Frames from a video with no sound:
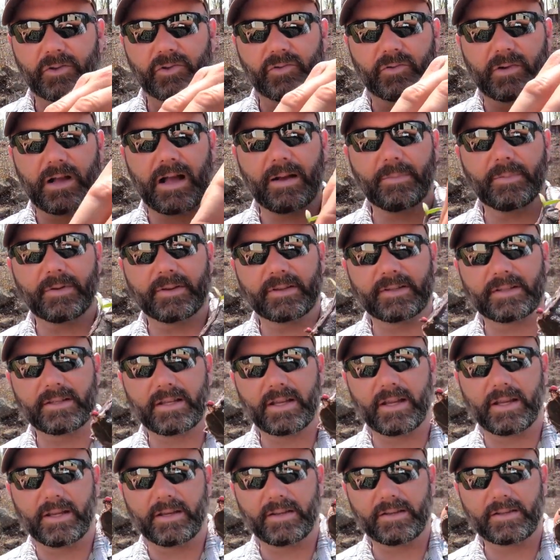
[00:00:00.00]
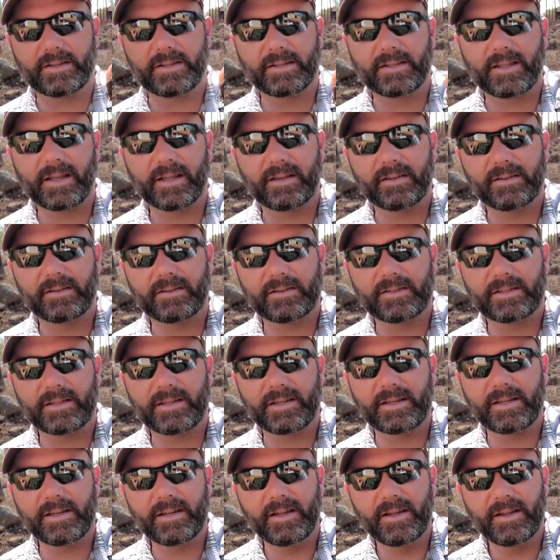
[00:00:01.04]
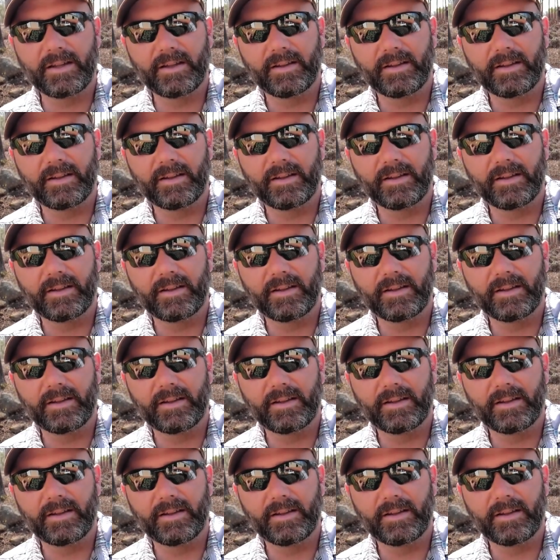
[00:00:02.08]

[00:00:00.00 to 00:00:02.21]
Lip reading: drop a seed. You see that little seed?